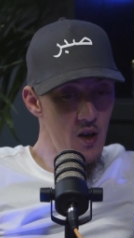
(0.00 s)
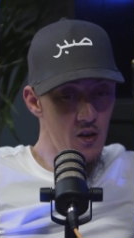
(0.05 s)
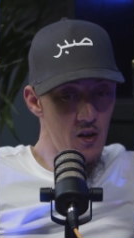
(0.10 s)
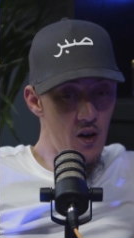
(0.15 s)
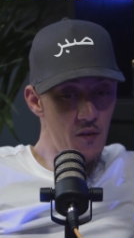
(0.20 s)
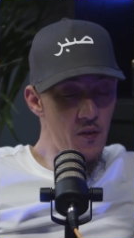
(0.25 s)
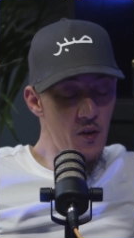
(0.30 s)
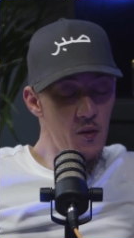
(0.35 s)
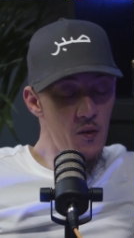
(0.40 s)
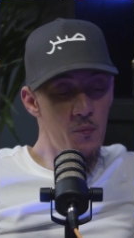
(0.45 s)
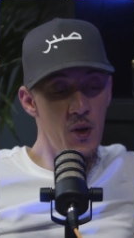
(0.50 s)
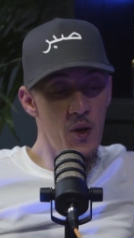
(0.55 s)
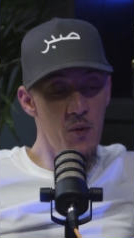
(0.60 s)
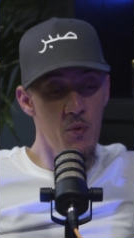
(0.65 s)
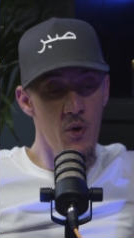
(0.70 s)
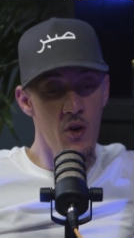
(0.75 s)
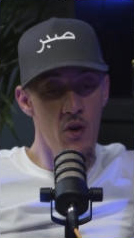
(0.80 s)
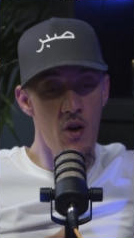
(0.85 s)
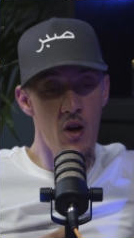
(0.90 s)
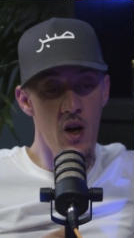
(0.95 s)
I think
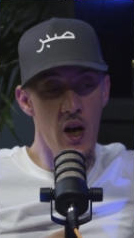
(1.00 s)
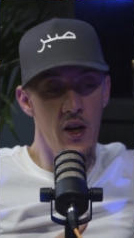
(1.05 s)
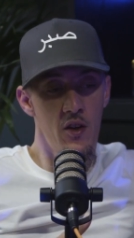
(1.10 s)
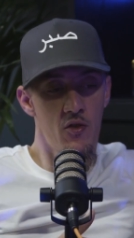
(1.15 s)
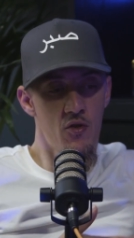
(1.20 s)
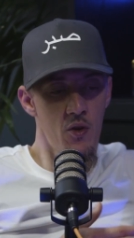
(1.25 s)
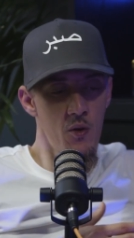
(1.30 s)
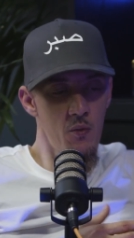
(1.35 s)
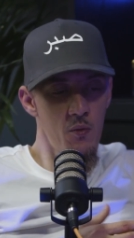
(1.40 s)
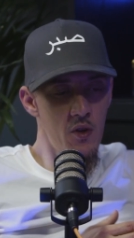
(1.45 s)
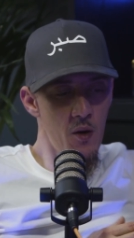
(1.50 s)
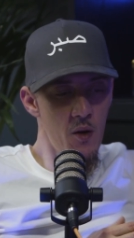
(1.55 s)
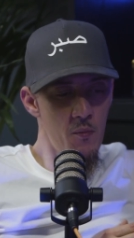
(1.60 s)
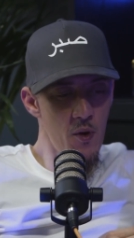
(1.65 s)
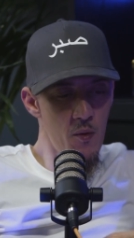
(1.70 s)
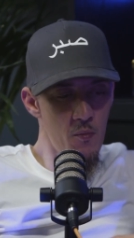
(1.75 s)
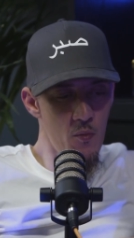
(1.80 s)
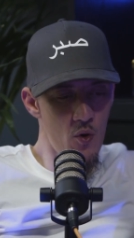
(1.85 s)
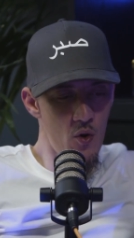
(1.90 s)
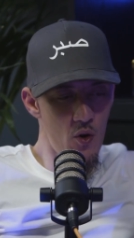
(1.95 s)
people in our age group, they're a
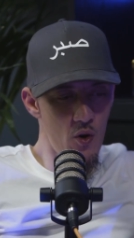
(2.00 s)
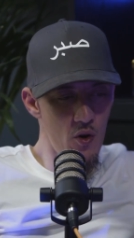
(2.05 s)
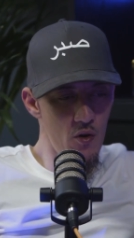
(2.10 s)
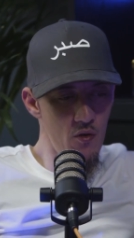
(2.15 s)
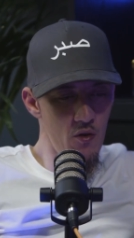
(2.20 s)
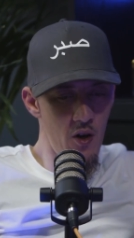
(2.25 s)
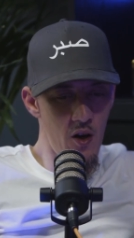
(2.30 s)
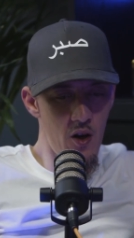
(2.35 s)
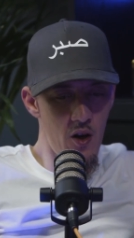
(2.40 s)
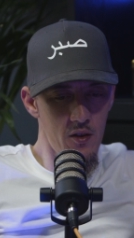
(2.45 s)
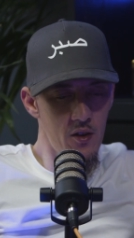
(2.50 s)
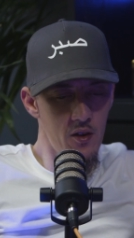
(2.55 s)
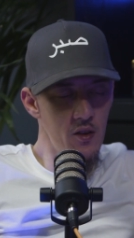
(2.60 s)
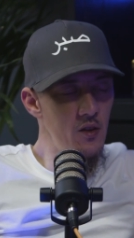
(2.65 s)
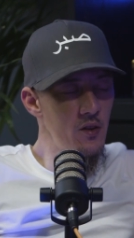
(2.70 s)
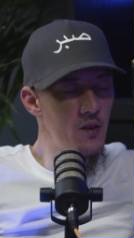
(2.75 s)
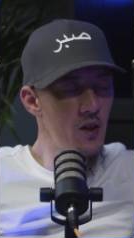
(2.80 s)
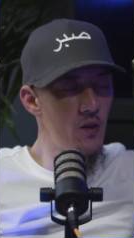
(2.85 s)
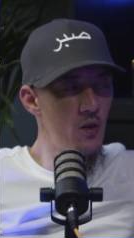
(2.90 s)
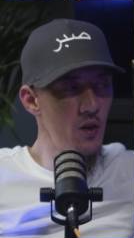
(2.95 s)
bit more reluctant
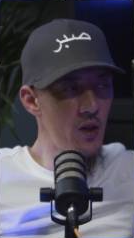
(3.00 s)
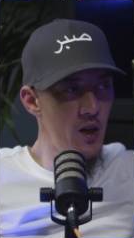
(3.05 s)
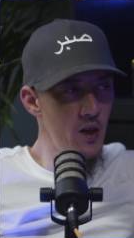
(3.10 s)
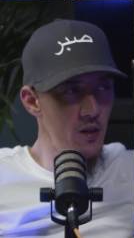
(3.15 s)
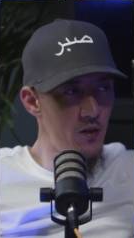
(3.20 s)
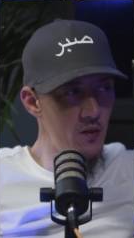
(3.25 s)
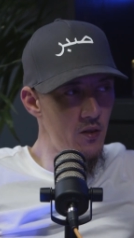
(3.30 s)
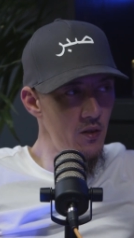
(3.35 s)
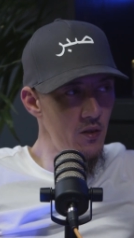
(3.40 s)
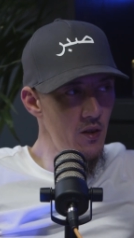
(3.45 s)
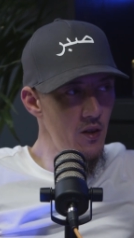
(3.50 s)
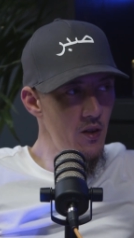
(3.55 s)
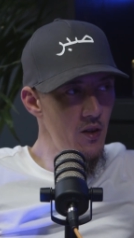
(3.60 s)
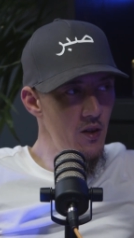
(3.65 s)
because they got kids.